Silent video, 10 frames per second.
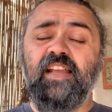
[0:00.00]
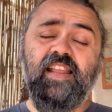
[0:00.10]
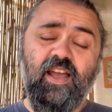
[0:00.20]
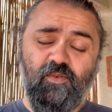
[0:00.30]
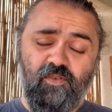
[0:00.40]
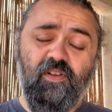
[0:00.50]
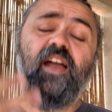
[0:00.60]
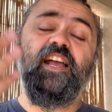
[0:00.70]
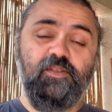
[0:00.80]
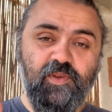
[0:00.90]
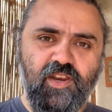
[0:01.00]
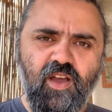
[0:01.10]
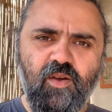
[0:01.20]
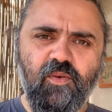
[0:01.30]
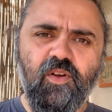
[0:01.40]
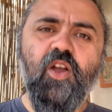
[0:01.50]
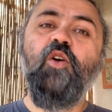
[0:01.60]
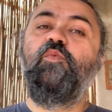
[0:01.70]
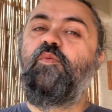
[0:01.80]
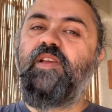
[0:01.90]
Now, as we know,
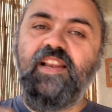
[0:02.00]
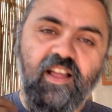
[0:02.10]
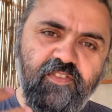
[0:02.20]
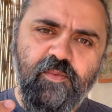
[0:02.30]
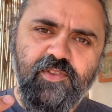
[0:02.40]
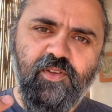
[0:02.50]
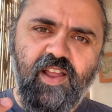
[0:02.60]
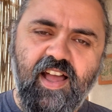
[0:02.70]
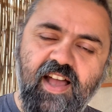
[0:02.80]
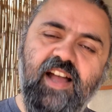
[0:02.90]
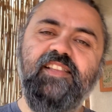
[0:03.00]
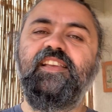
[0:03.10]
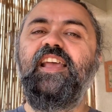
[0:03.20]
when we love him with all our heart,